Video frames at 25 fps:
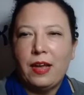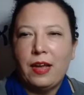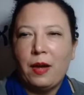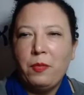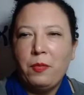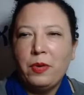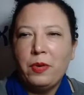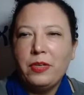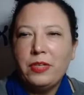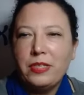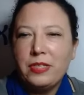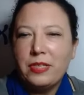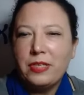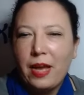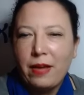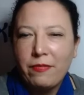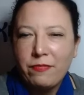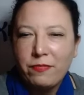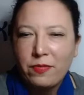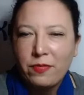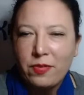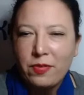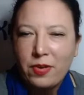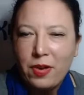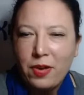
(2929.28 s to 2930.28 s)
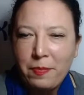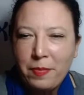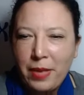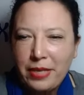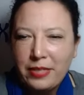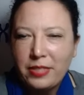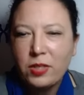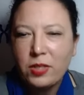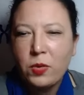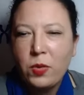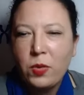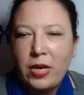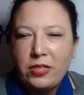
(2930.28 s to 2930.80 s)
I've gone back
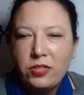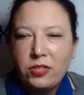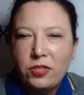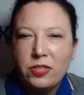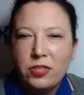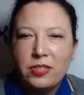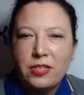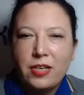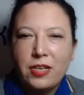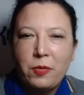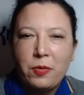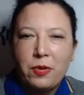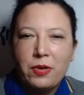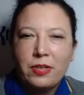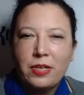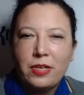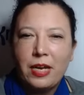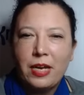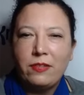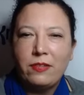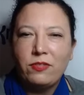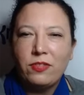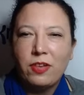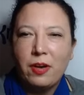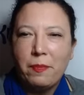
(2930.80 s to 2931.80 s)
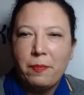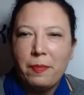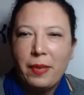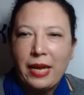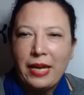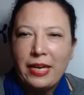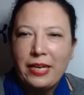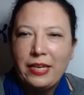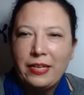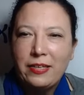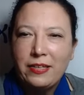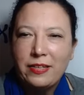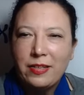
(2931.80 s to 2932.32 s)
to the questions, and I want to kind of jump
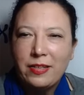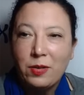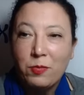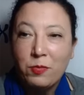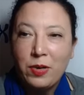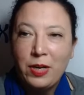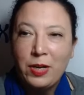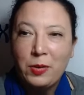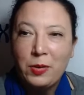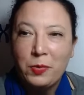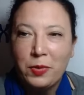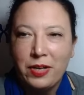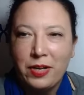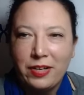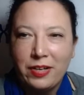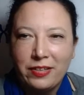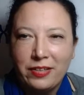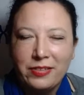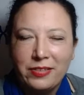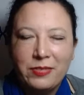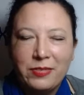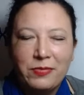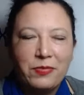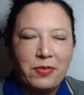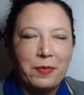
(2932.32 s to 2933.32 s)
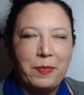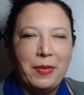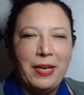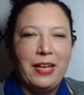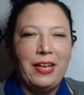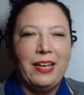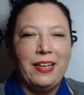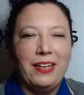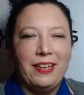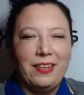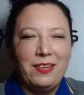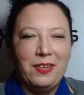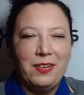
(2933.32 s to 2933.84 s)
back into the real world for a
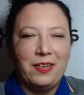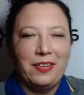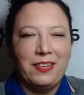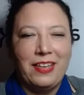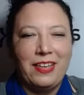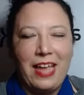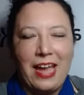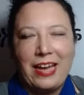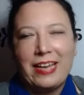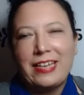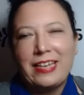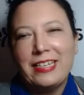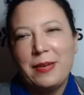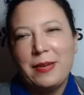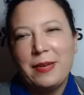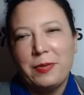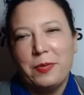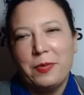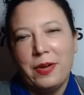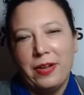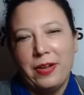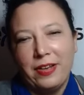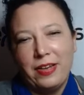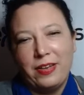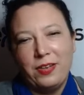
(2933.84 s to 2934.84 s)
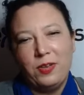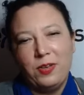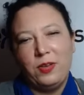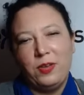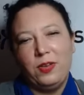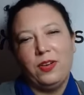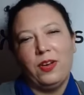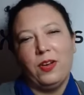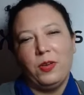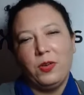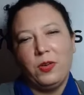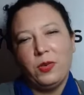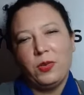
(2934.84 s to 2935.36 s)
minute, the academic world. And
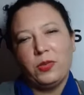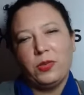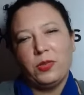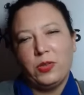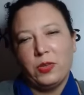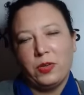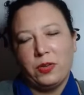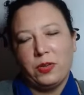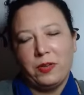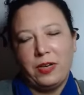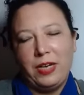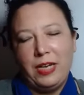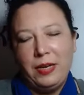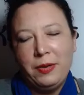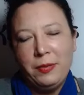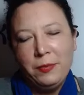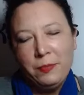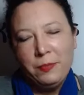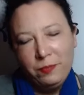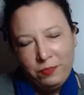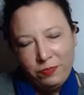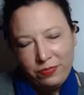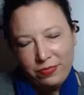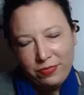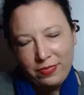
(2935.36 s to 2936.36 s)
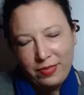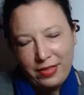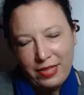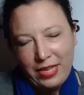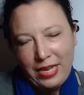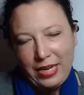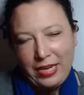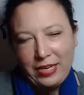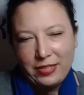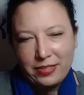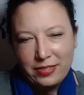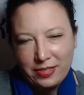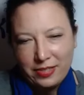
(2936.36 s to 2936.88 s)
your story
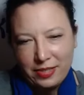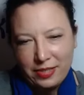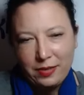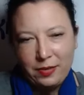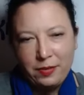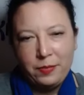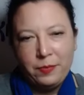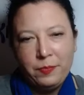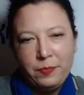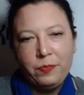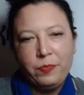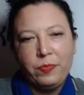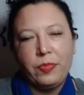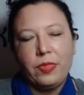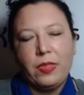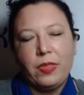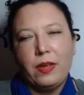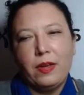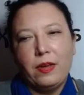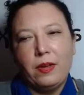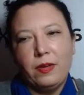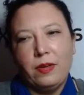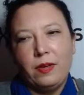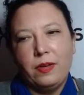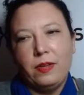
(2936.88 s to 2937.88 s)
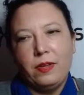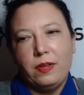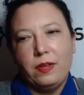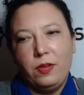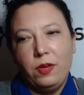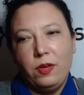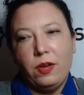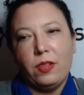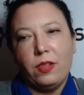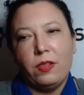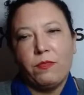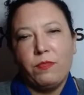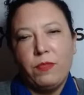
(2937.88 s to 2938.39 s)
links the
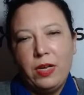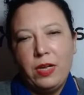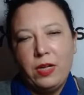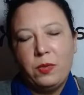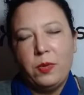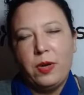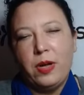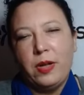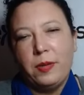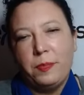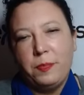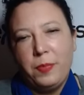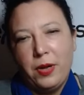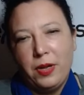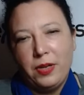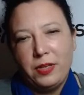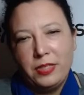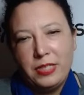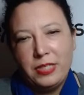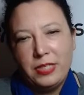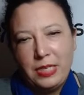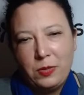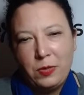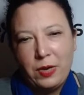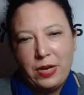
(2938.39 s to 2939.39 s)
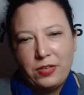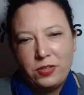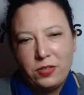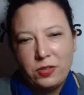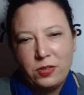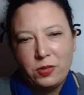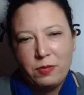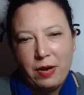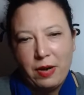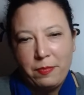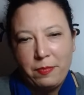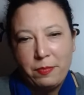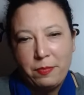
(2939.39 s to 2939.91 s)
real world policy
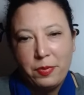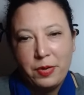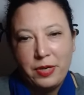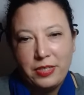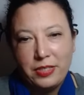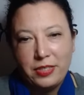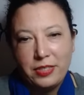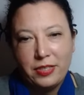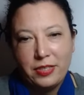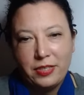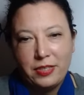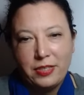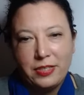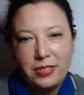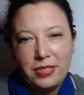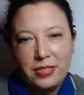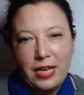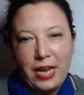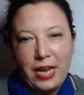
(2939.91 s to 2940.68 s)
questions around prisons